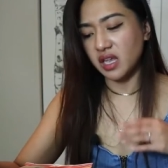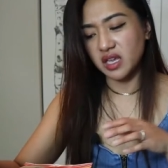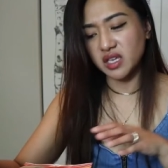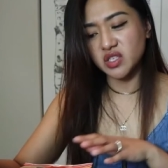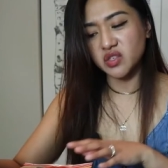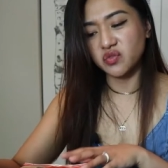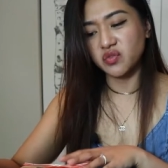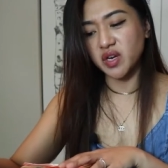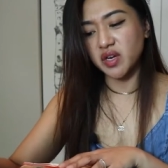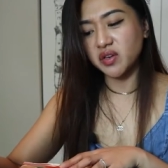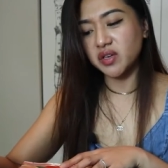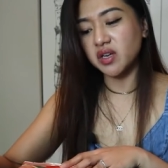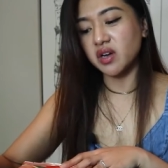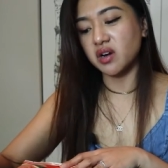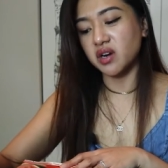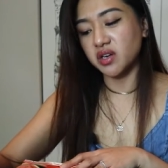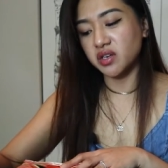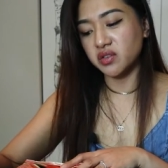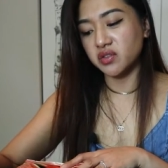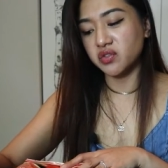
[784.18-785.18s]
It's very
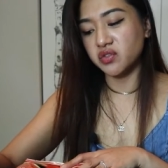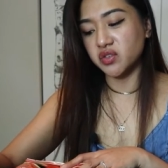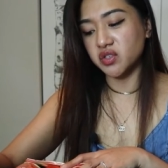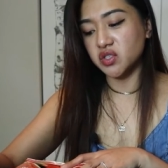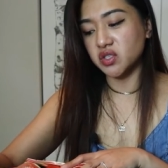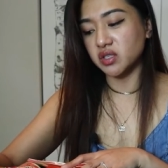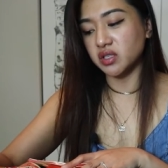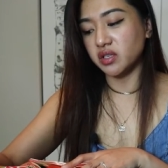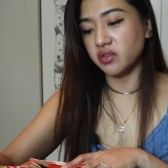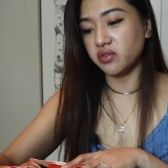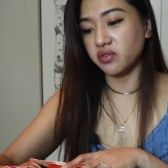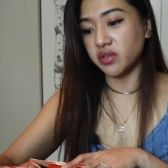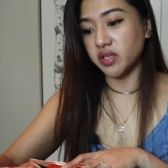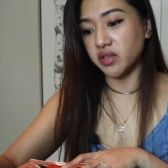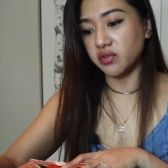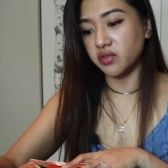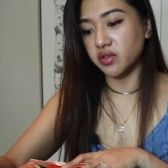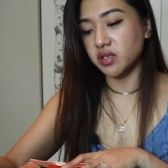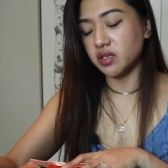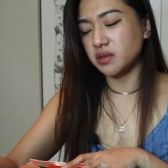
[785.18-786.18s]
artificially
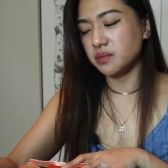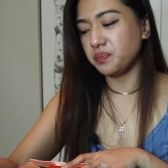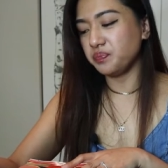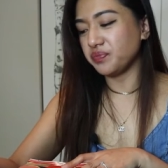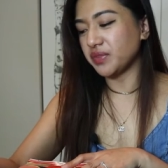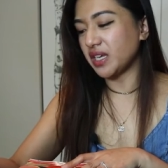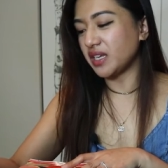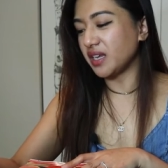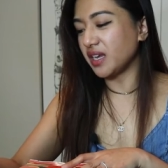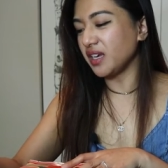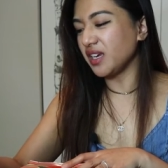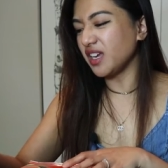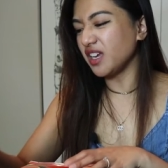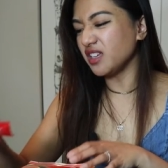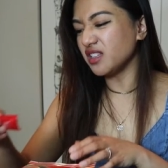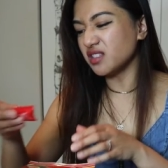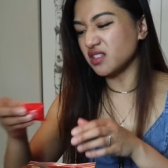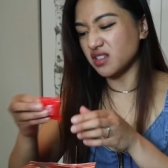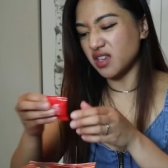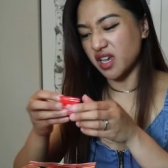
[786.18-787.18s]
flavored, and I
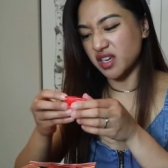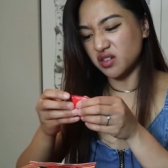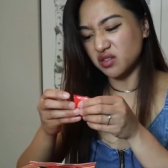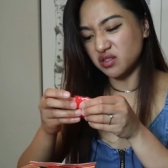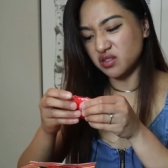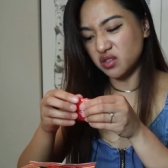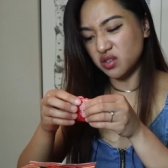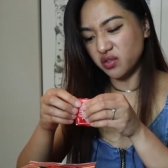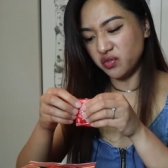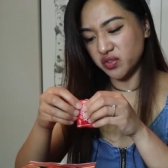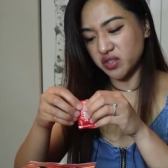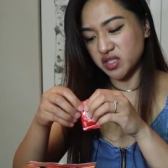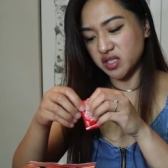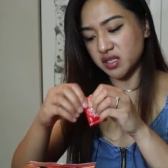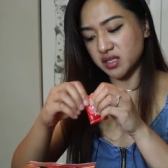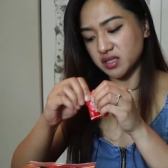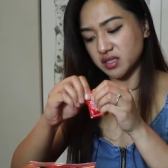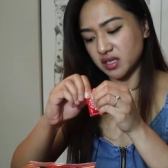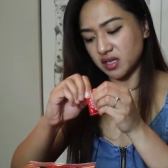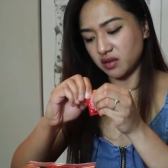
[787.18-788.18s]
can't, I don't know if it
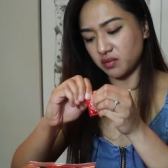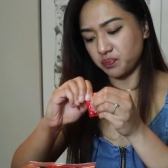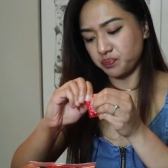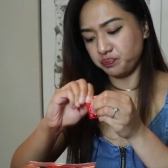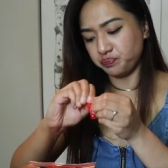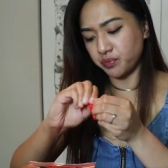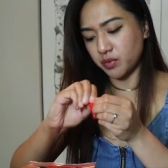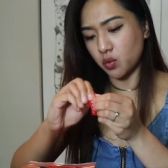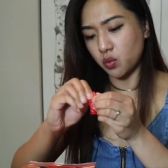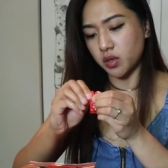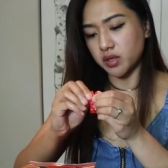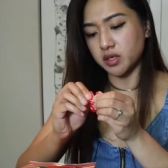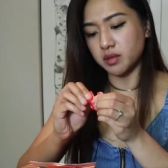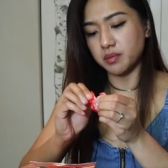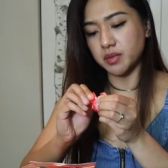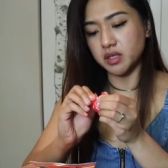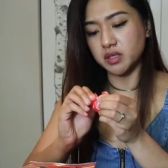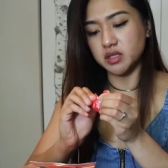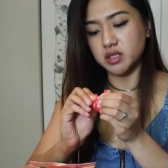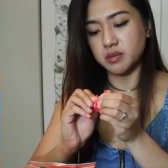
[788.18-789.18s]
tastes like
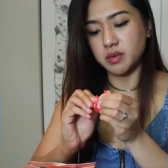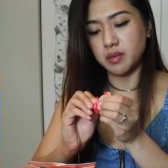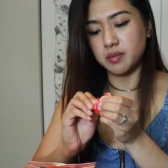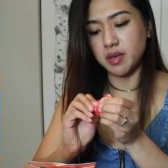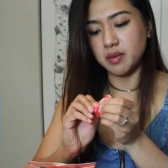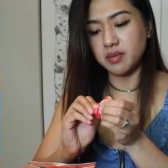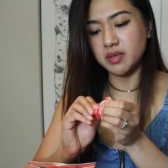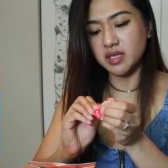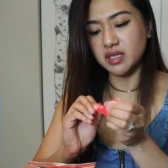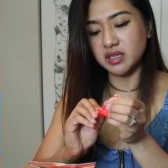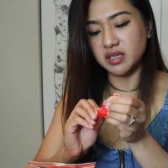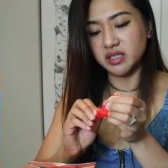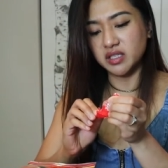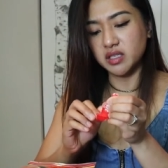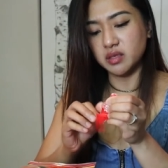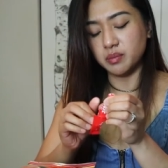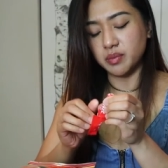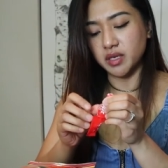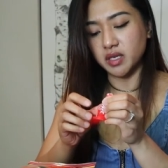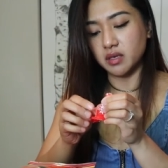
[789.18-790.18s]
watermelon to me, maybe a
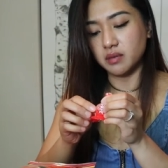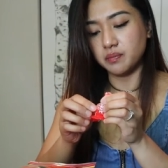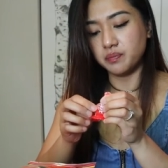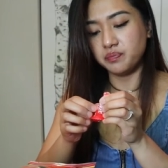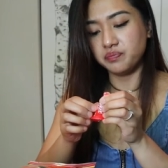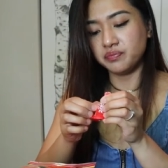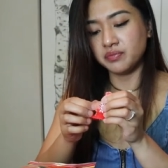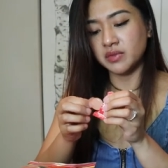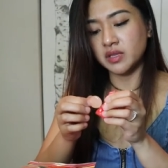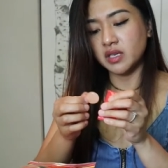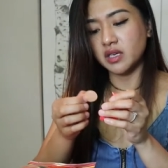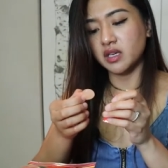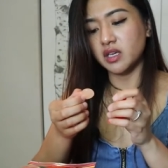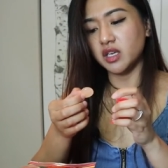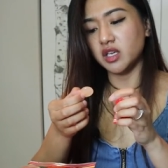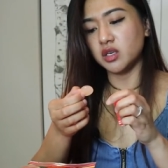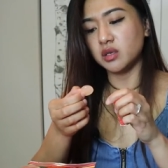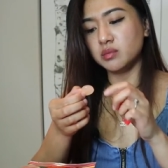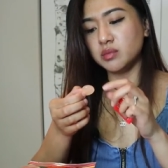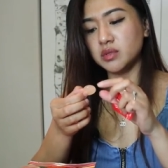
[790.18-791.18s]
little bit.
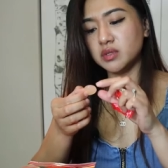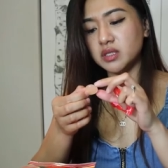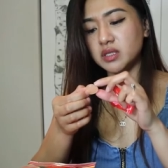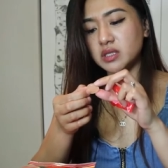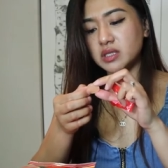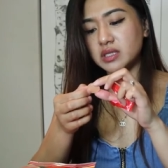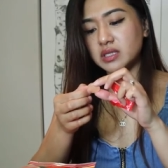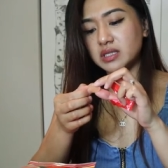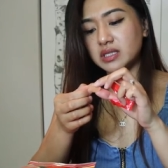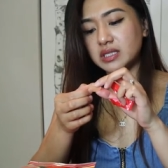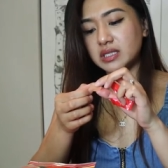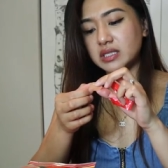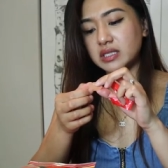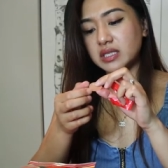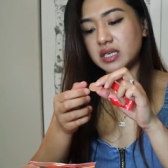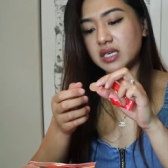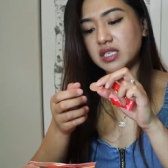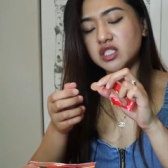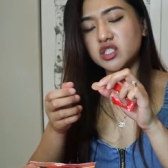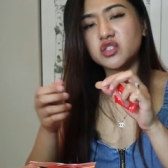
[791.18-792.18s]
It almost
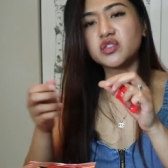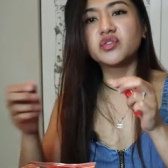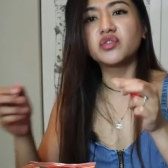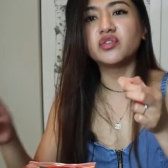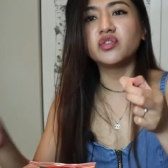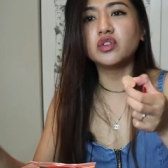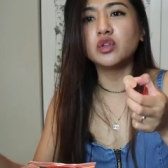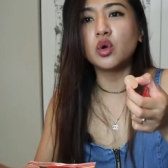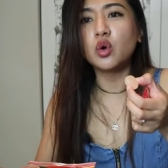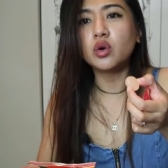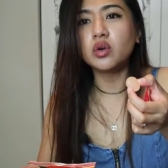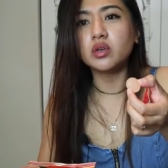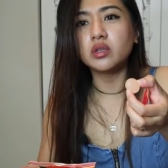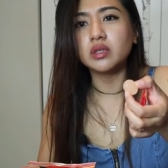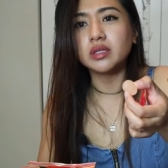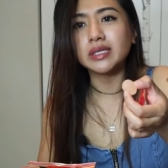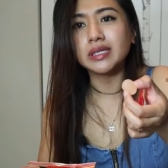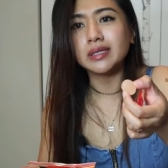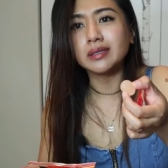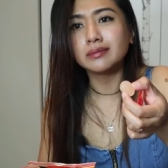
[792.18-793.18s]
tastes
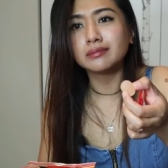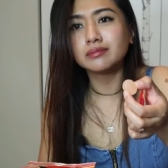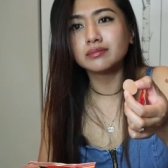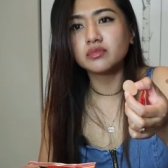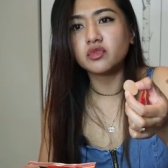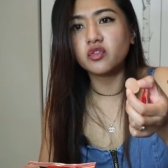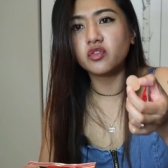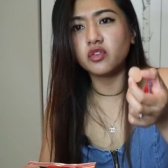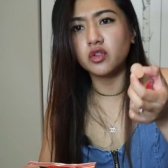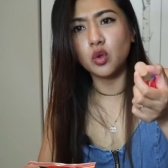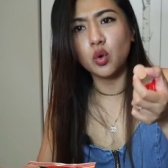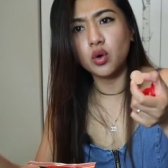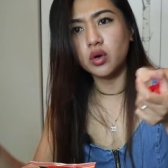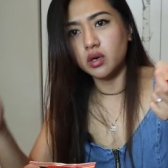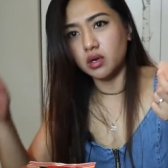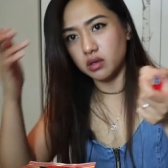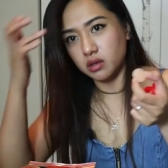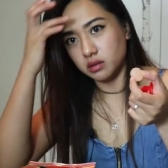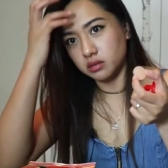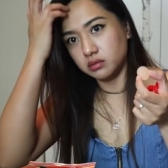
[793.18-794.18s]
florally,
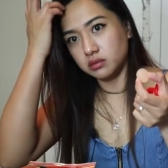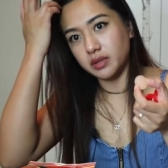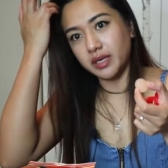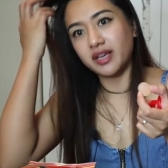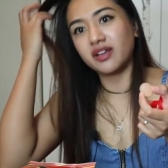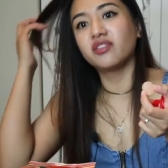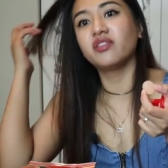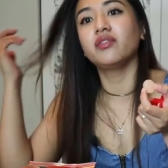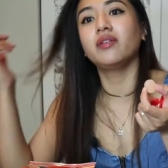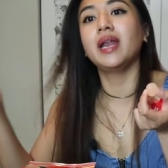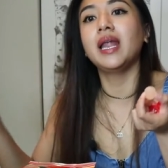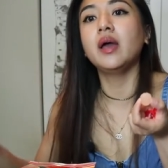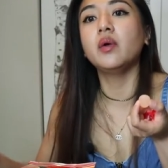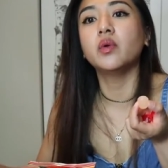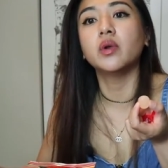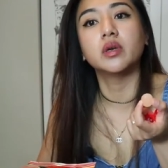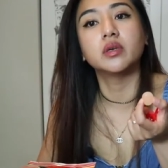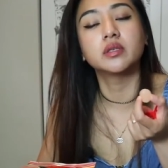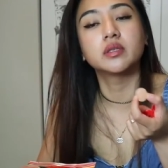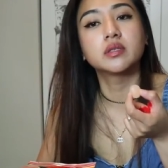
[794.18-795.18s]
floral, like
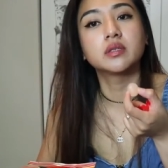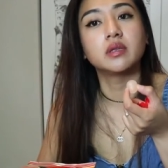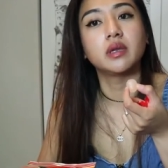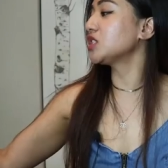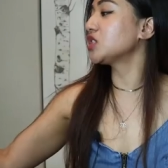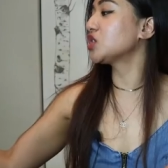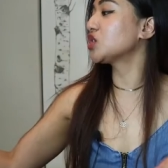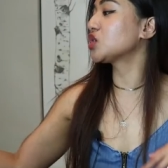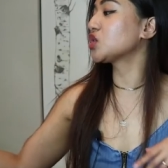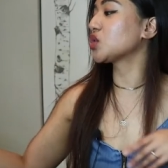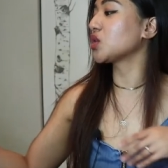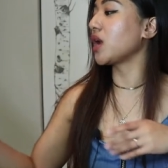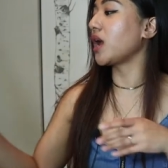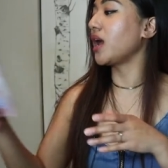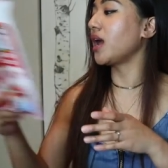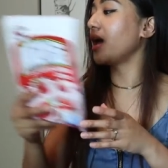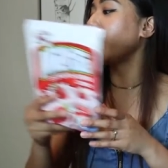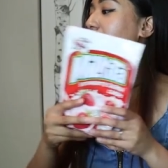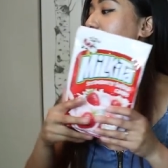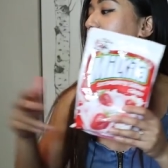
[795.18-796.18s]
flowers. Let's
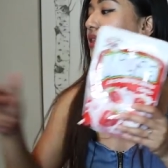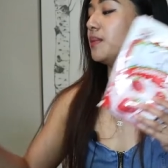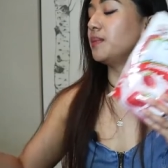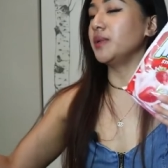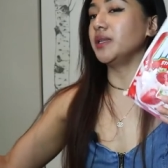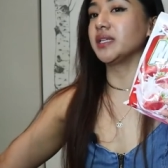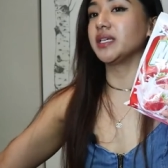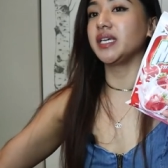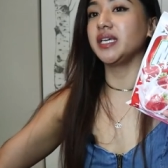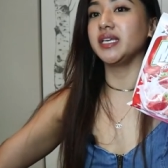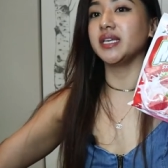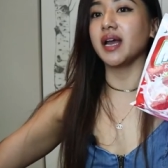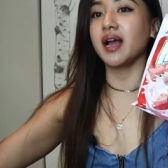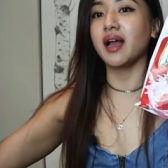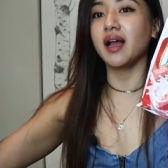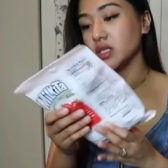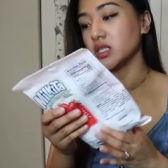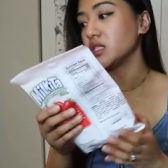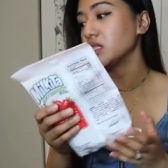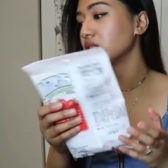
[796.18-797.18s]
try the milkita.
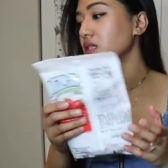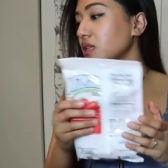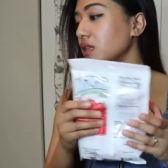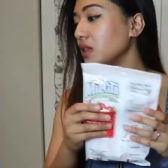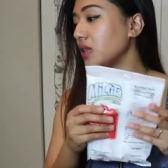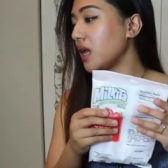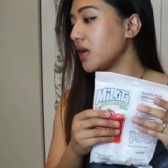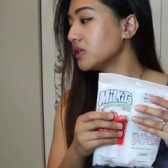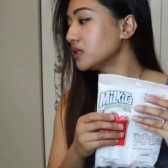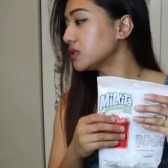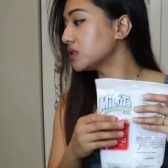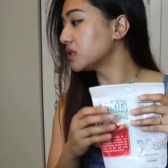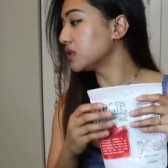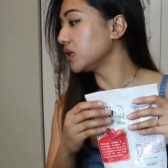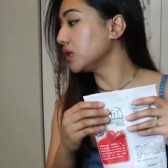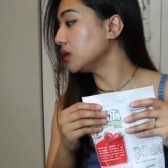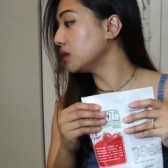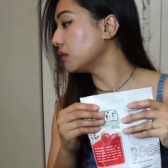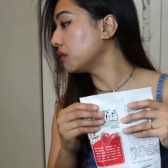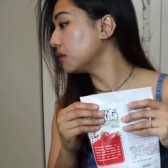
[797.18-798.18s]
This is the last
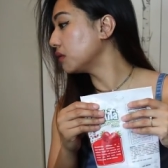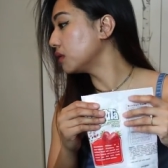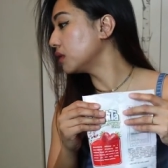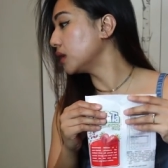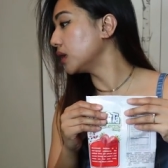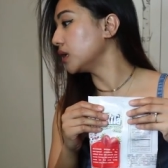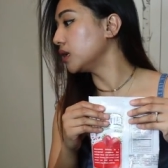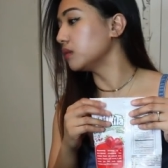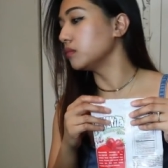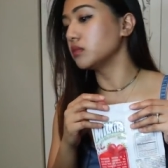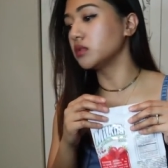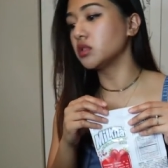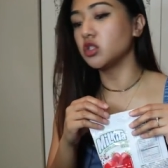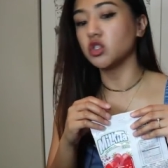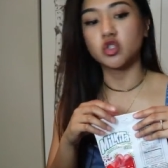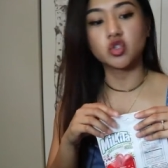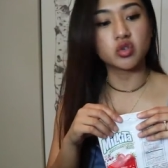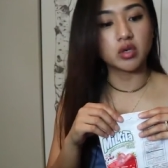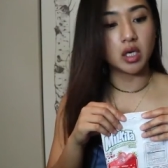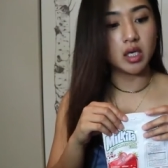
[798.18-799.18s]
thing that I'm
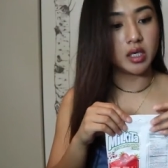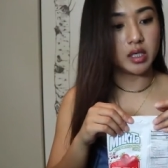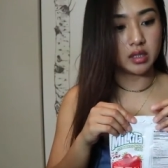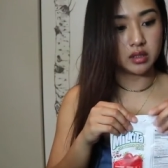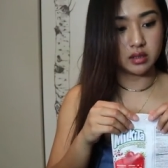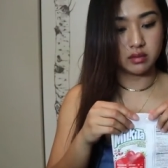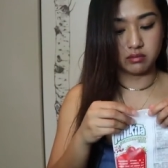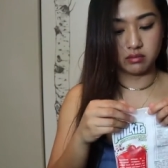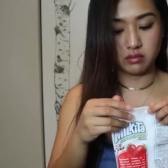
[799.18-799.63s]
to try